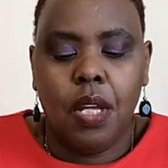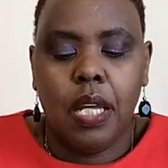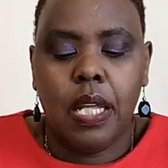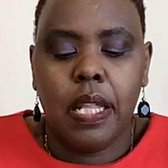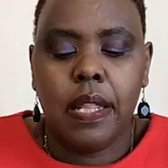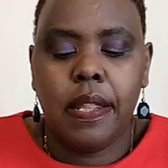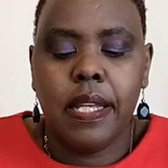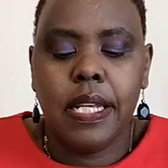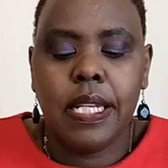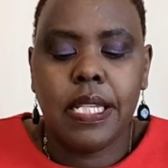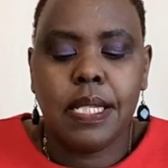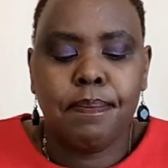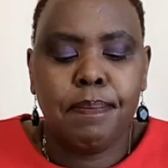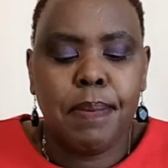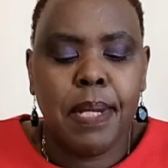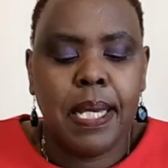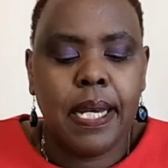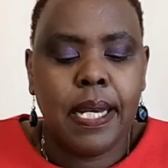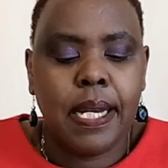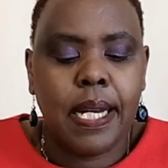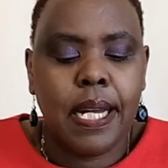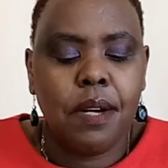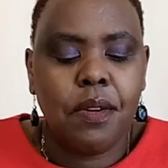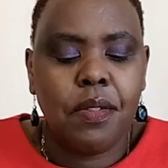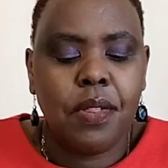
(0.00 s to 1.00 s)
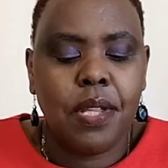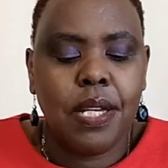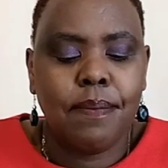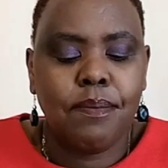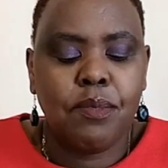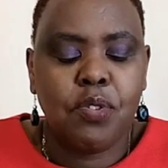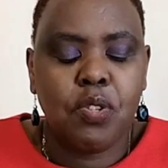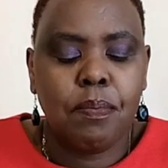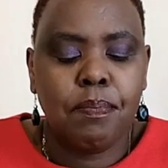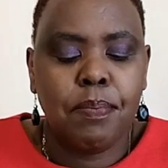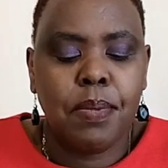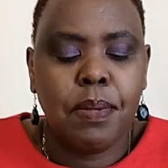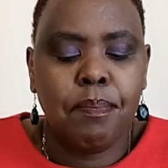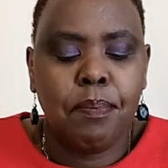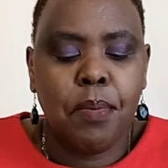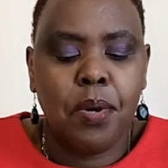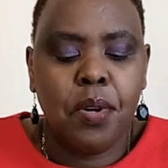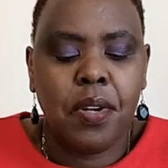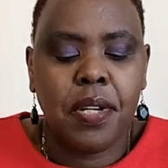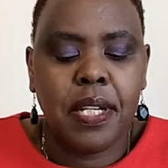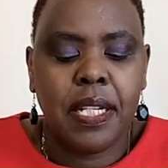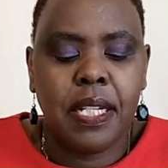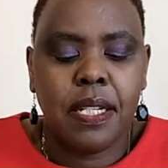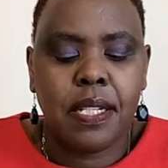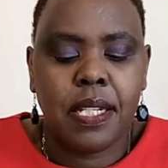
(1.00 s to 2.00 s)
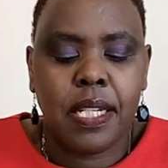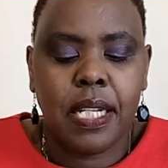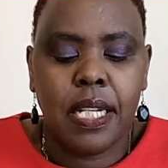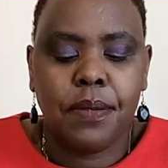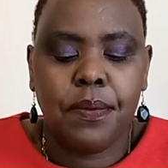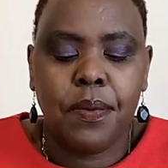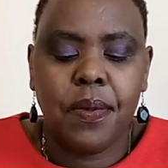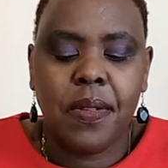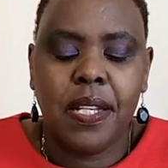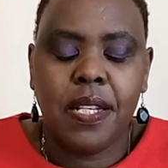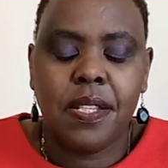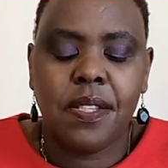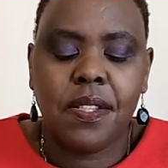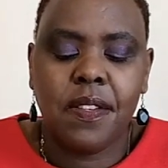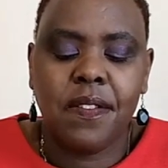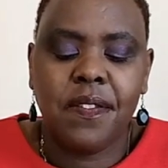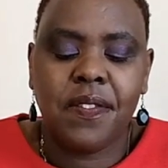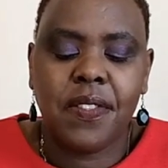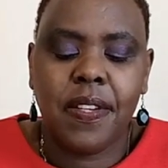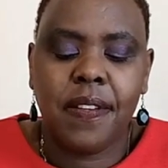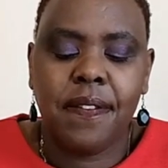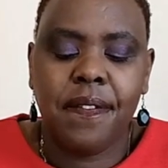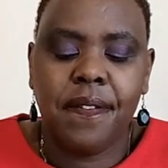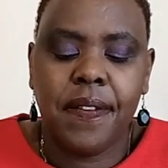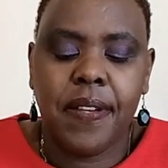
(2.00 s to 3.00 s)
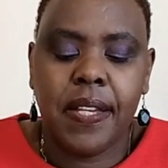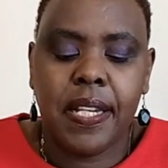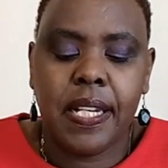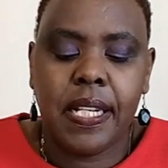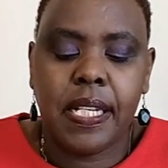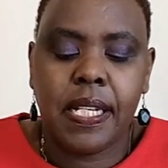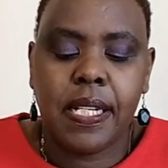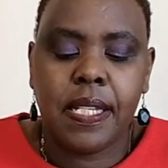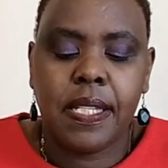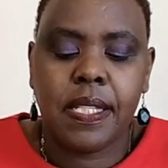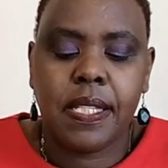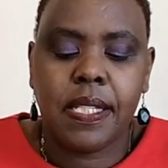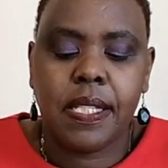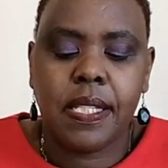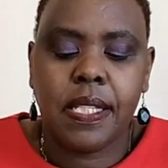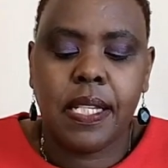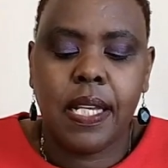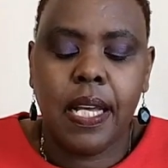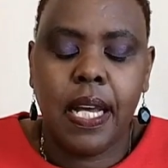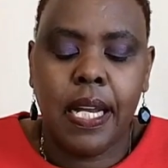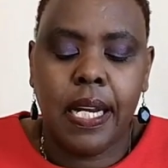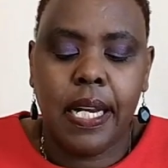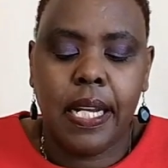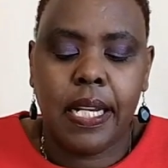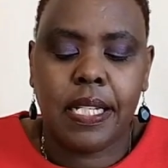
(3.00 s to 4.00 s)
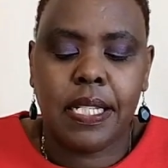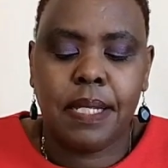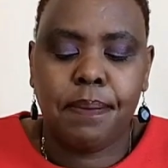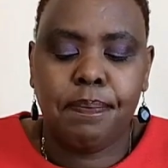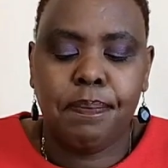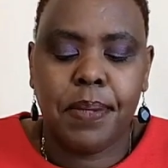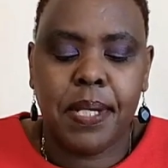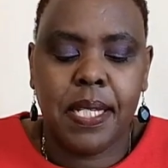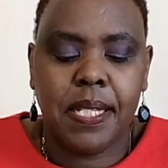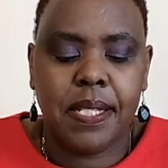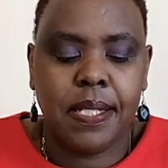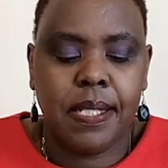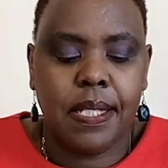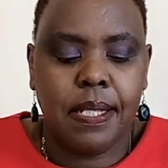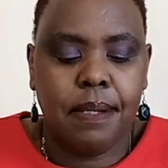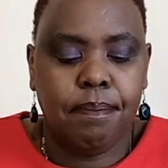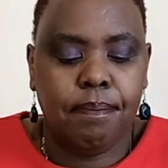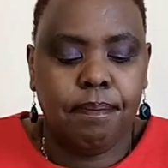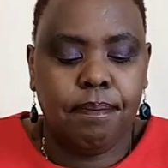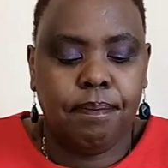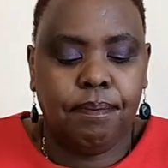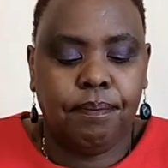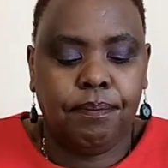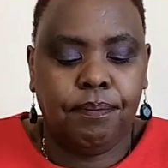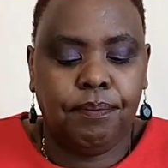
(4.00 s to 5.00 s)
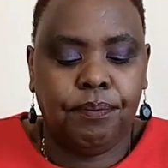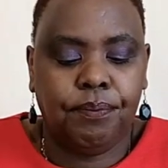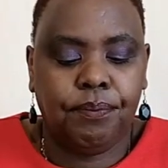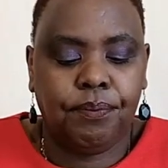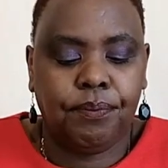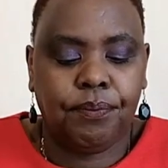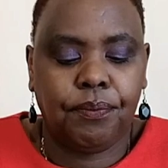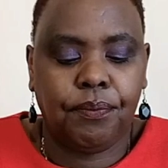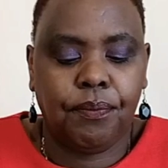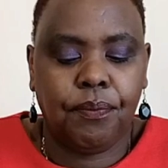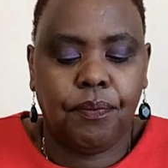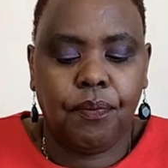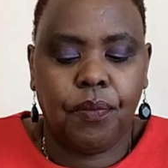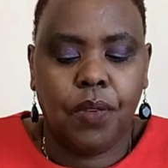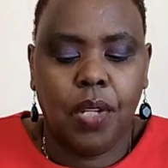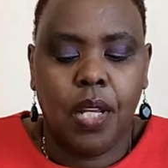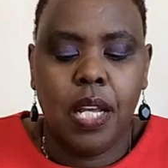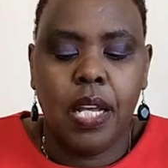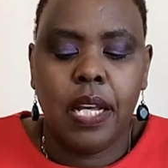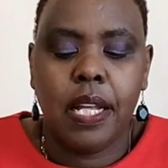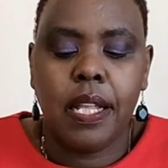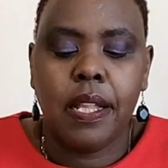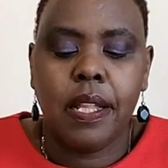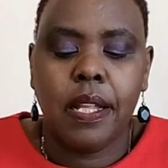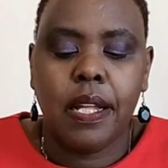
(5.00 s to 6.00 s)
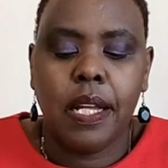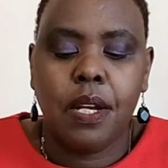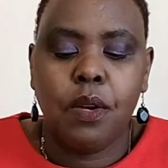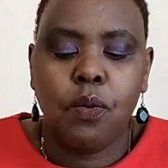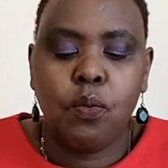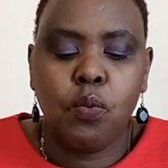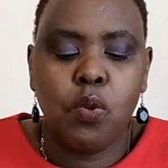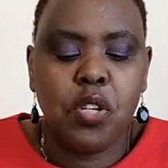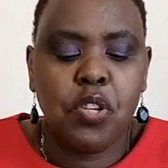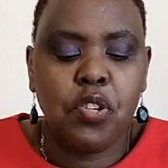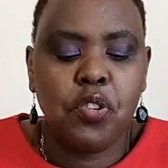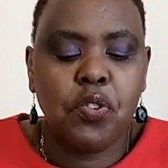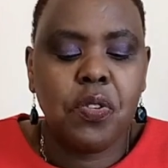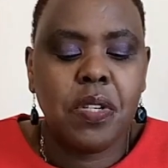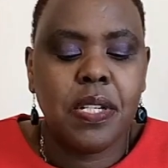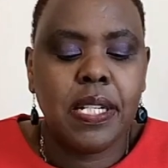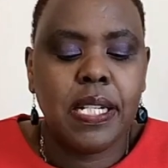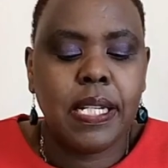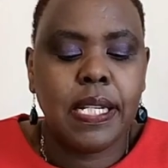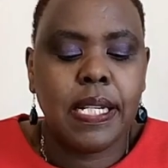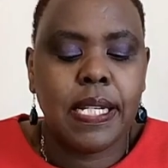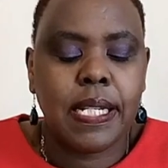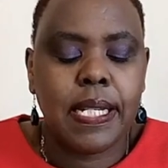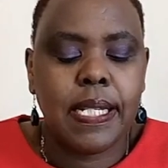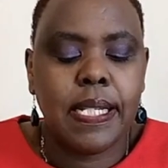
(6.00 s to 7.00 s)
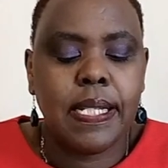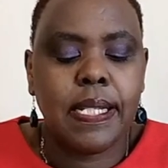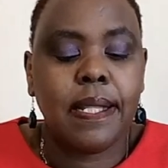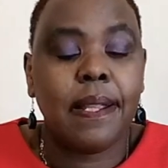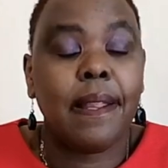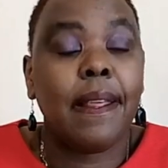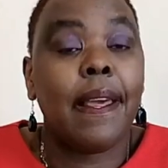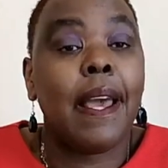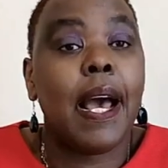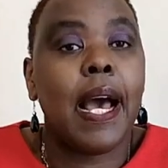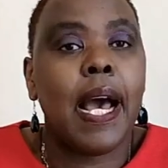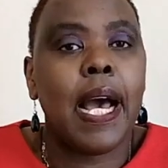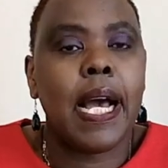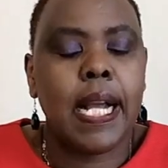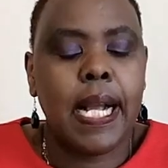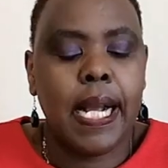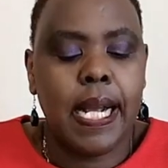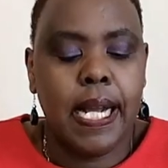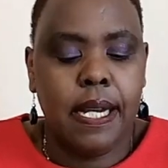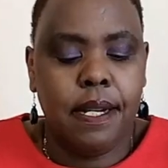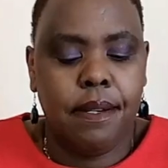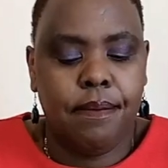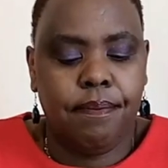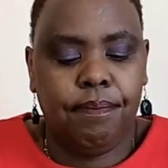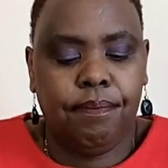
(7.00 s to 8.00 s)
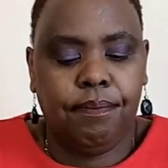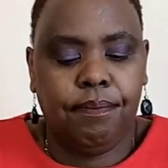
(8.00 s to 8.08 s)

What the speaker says: This may allow them to be more in touch with their softer feelings and express them, which will decrease their anger.